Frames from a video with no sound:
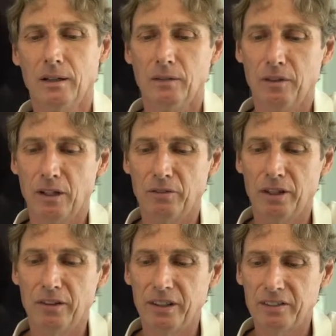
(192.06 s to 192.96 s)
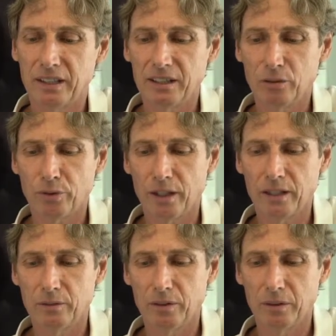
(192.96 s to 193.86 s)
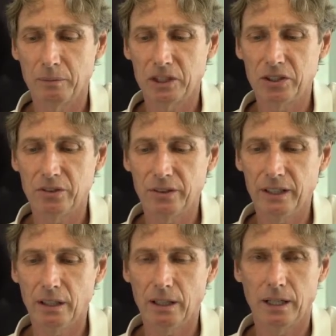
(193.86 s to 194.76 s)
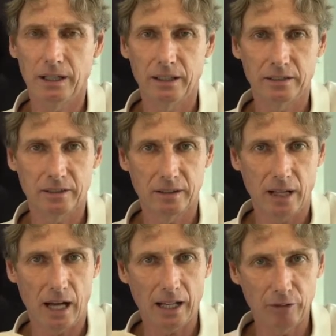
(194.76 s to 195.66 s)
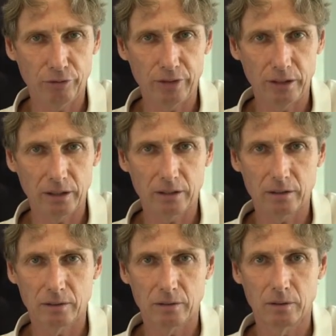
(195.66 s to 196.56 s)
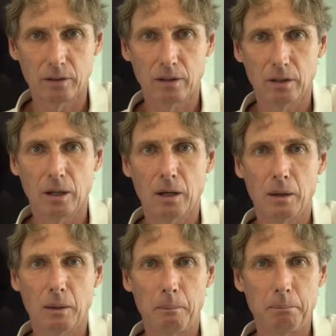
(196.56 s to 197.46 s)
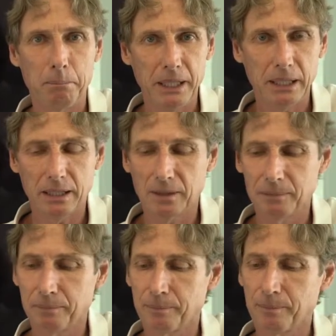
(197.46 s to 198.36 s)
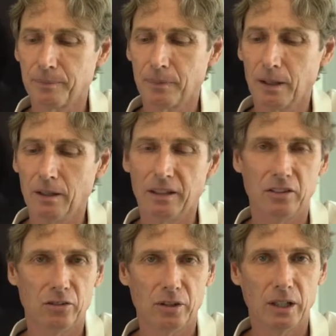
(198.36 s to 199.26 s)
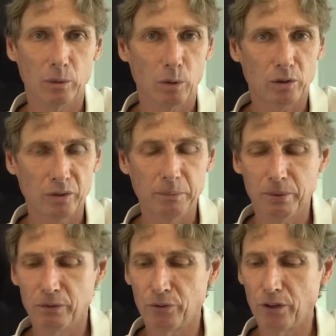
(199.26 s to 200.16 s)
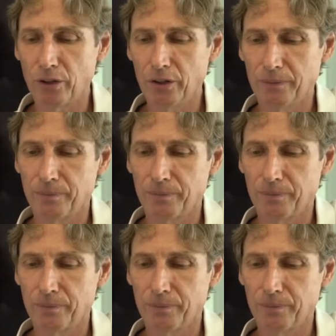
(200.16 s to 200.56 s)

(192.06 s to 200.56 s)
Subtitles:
We are very satisfied with the material, and it's an unfilled PEEK. That's really what we prefer.